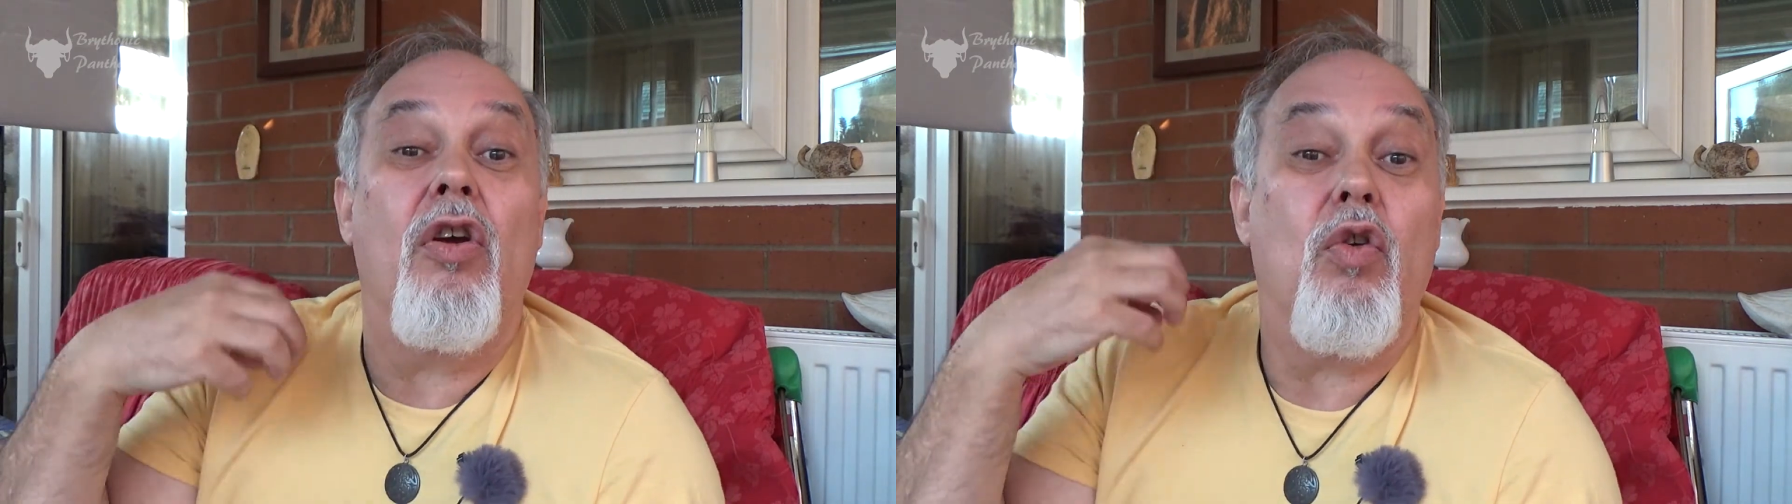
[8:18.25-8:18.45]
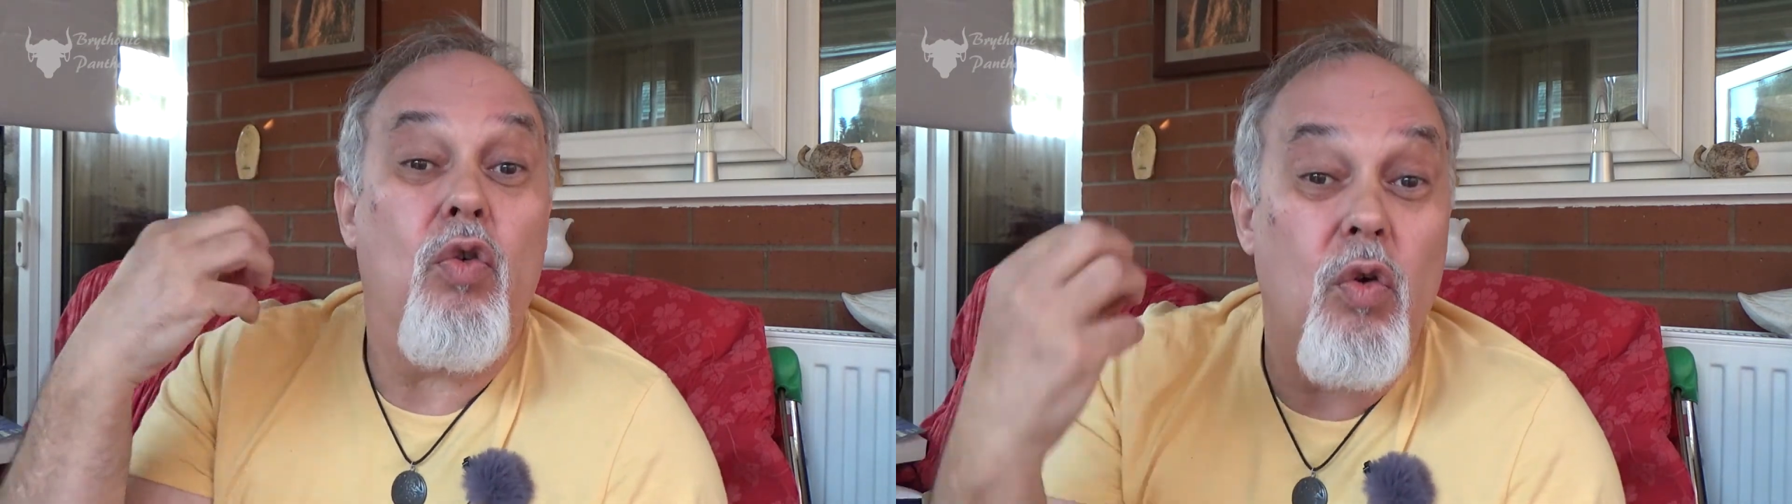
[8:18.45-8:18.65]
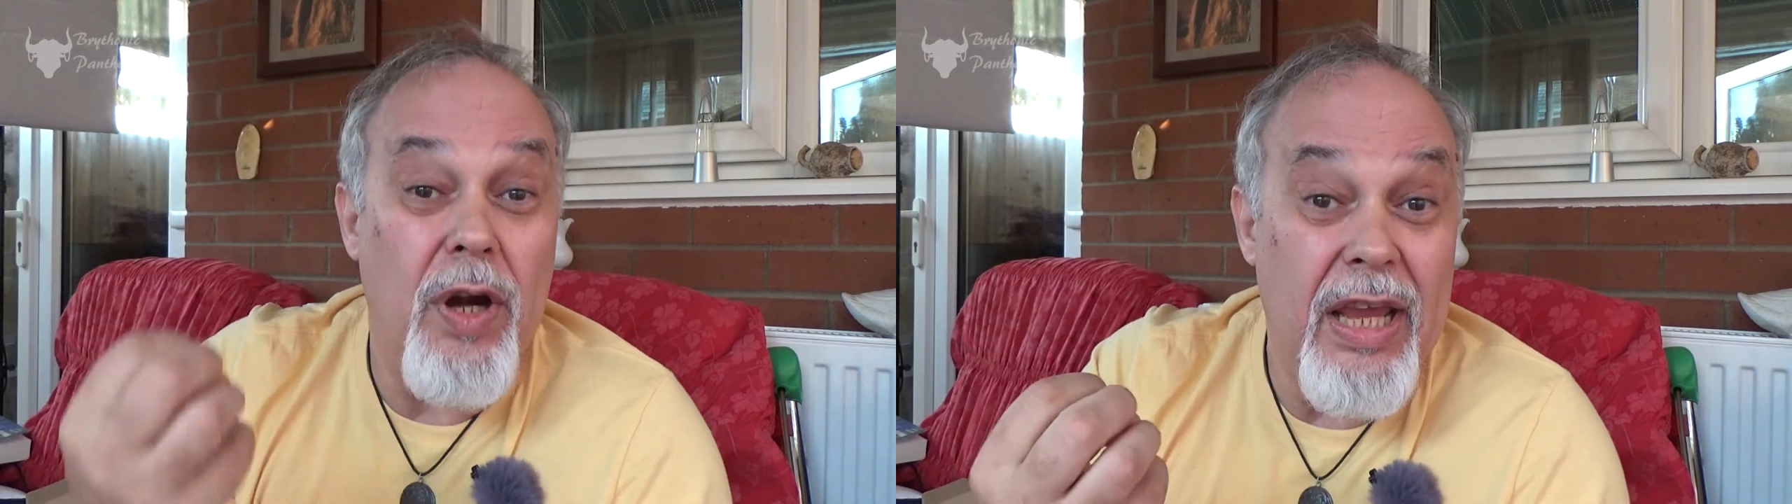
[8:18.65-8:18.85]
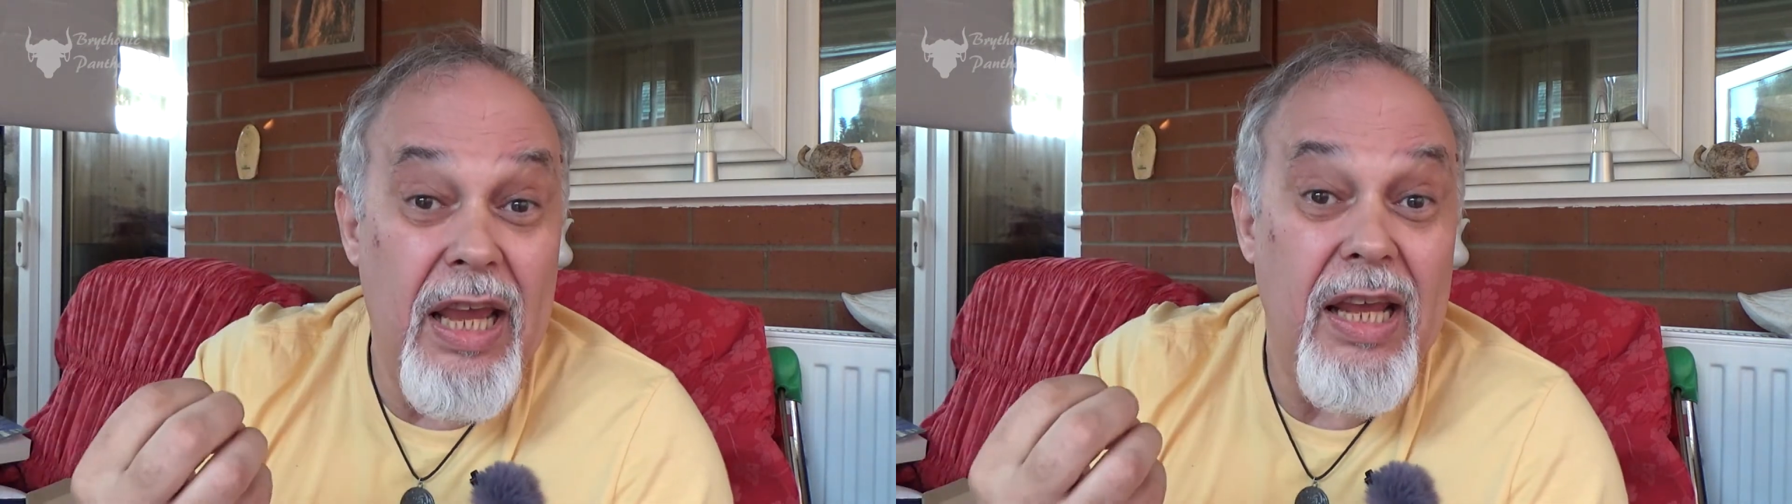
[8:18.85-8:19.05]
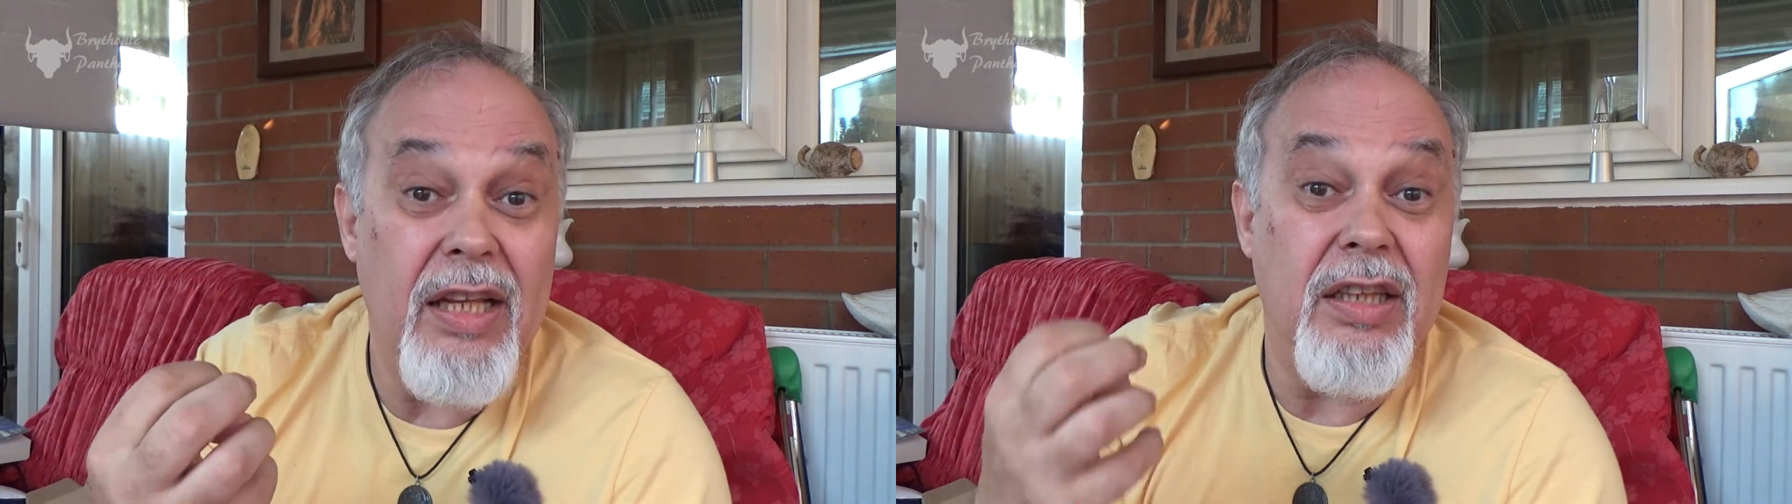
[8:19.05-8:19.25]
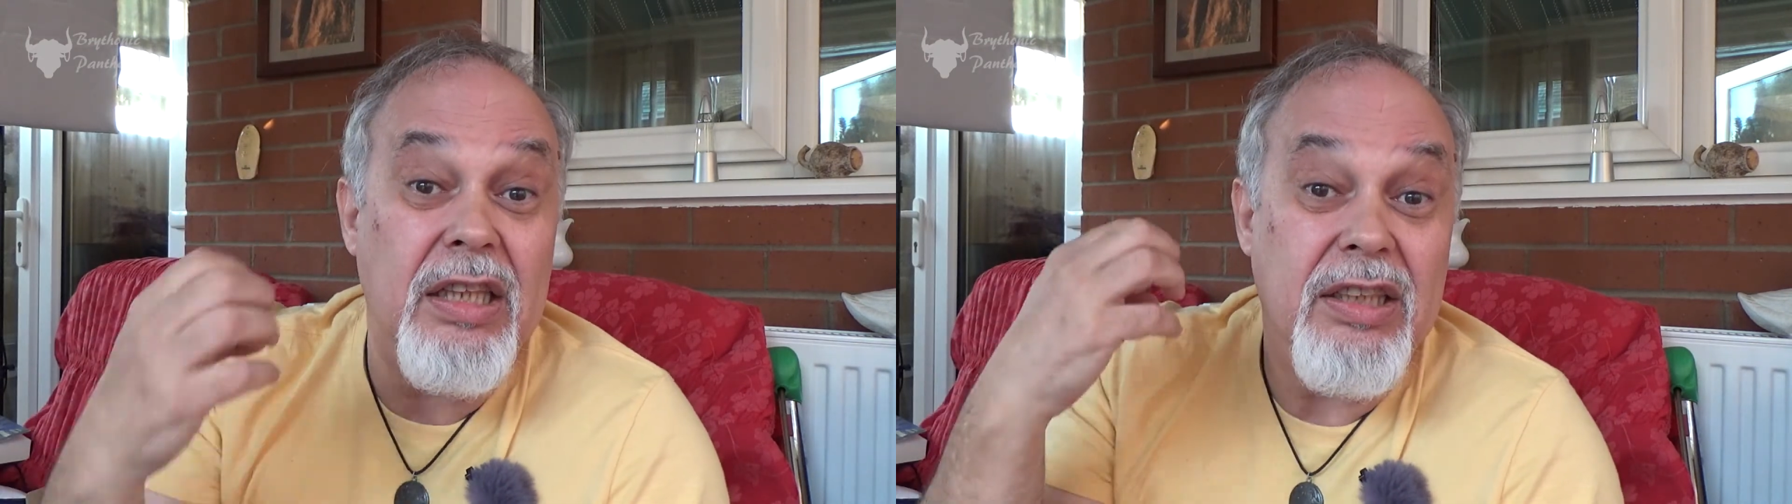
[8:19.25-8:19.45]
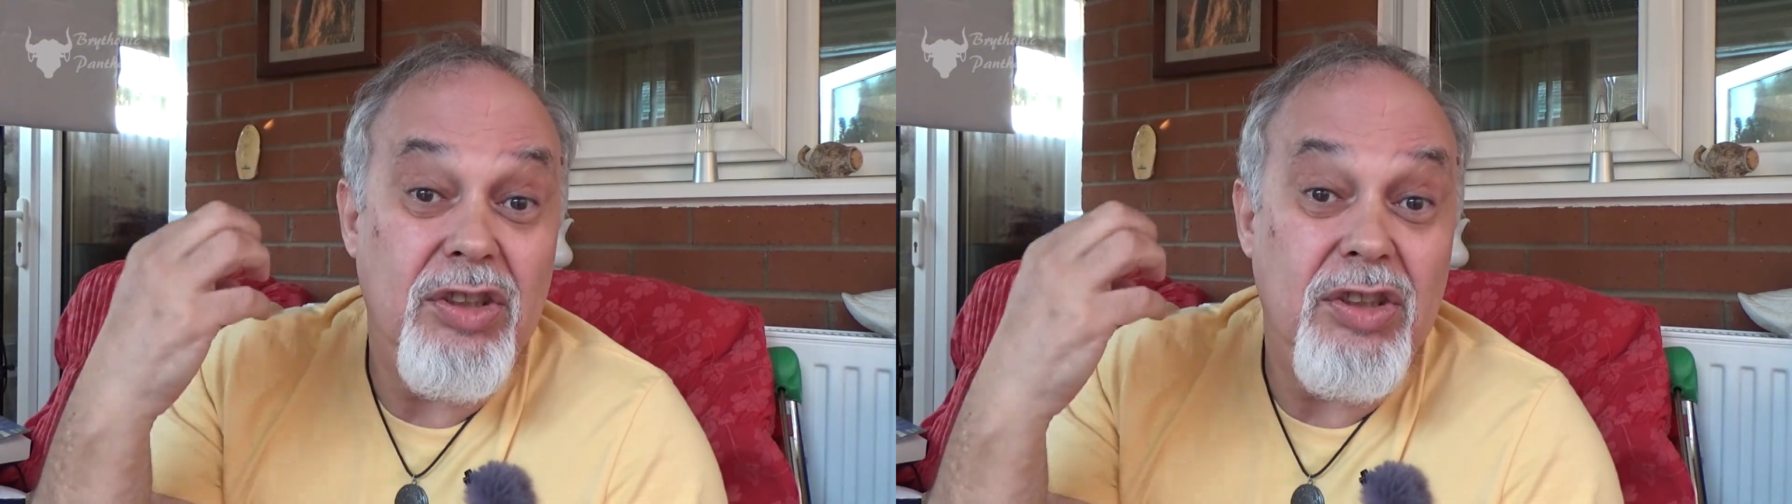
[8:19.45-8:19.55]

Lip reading: create these